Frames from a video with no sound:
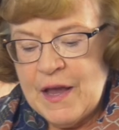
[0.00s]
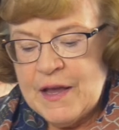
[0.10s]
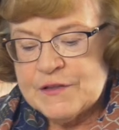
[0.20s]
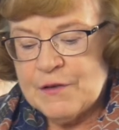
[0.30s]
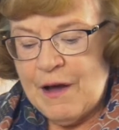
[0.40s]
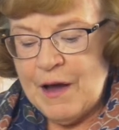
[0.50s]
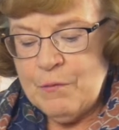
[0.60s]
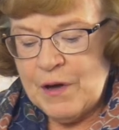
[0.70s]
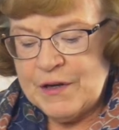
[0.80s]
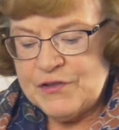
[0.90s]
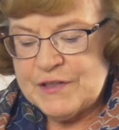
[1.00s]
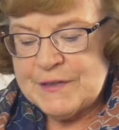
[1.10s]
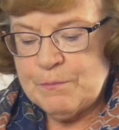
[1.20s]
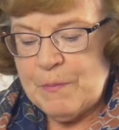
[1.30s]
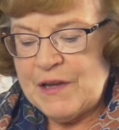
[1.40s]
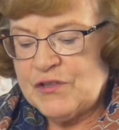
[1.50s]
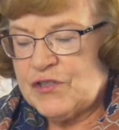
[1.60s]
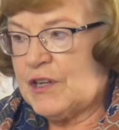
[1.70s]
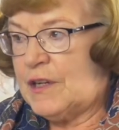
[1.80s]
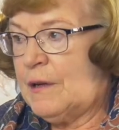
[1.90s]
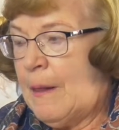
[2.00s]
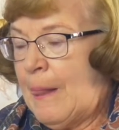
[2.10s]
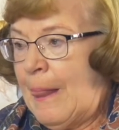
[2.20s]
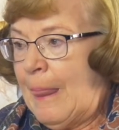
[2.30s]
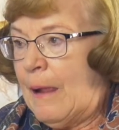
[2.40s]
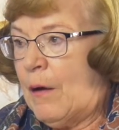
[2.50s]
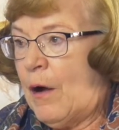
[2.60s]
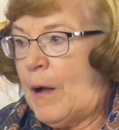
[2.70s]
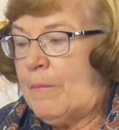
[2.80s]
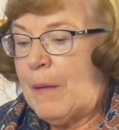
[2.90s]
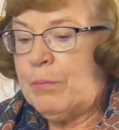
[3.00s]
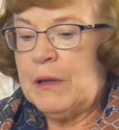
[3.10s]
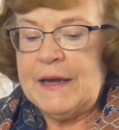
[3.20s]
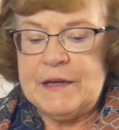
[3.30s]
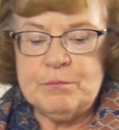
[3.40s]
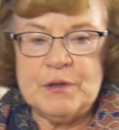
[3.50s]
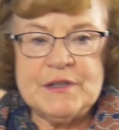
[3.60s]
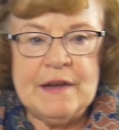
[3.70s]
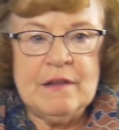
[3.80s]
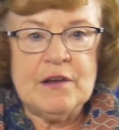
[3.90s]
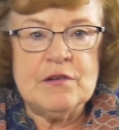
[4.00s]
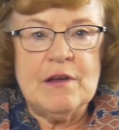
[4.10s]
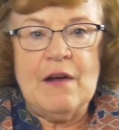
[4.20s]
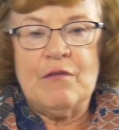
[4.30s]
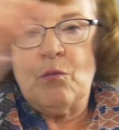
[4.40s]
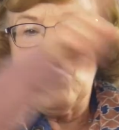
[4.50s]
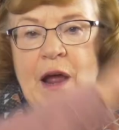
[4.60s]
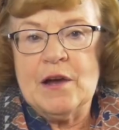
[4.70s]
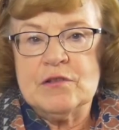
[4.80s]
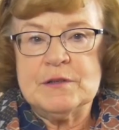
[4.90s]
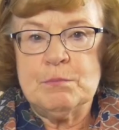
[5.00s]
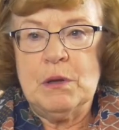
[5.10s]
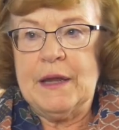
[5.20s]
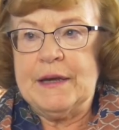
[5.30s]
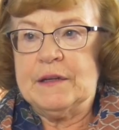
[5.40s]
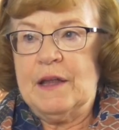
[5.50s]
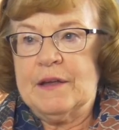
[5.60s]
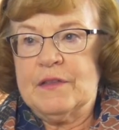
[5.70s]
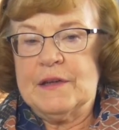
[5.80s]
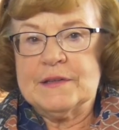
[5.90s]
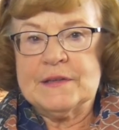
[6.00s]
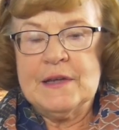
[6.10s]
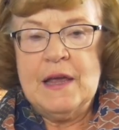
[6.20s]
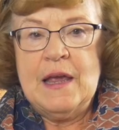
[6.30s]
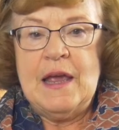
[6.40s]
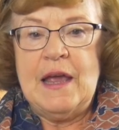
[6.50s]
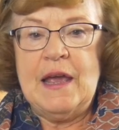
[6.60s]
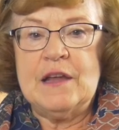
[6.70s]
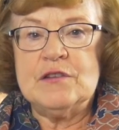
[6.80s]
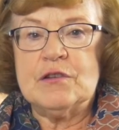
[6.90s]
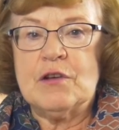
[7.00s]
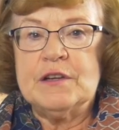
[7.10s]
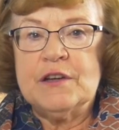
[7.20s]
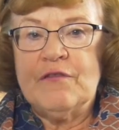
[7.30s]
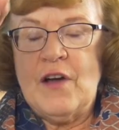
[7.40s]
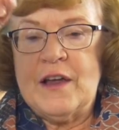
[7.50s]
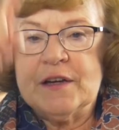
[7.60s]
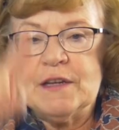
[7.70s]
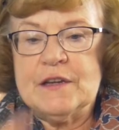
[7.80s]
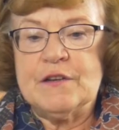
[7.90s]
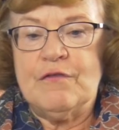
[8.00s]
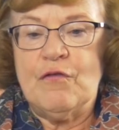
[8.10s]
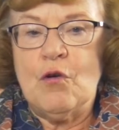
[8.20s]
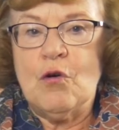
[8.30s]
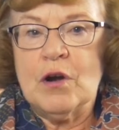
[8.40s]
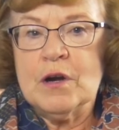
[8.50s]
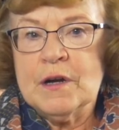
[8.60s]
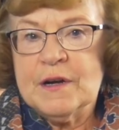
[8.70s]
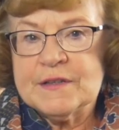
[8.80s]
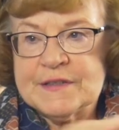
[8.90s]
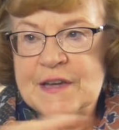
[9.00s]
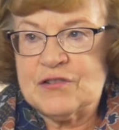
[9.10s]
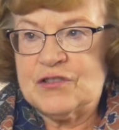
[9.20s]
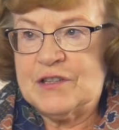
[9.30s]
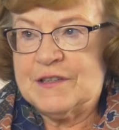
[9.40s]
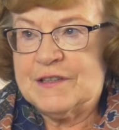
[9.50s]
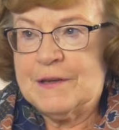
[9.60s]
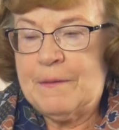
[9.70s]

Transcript: So I want to just mention a plate. Pretend like you have a round plate like this, and you're going to divide it into 4 sections.